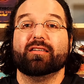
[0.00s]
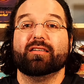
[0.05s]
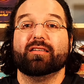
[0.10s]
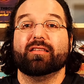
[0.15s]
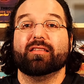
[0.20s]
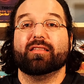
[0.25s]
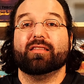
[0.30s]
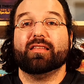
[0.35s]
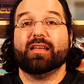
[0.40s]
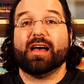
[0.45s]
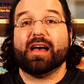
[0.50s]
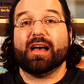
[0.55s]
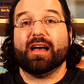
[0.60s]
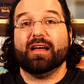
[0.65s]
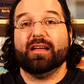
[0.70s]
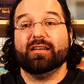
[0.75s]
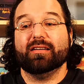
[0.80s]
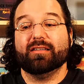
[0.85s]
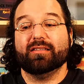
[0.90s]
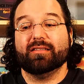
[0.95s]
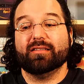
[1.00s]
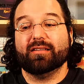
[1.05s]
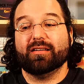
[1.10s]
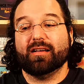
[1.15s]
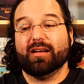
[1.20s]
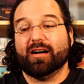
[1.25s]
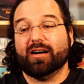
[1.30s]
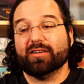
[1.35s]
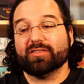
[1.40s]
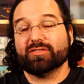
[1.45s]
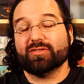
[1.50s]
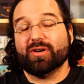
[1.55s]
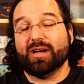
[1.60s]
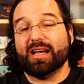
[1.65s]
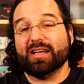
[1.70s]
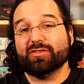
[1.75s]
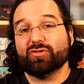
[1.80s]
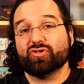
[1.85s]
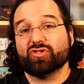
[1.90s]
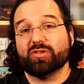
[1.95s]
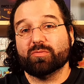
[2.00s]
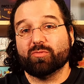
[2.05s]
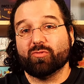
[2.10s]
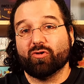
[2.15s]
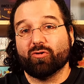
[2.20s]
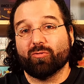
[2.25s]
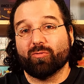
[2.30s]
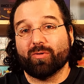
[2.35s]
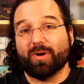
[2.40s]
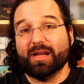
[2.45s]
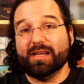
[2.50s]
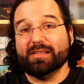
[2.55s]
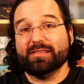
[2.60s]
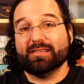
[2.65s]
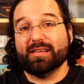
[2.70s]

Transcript: that also has some great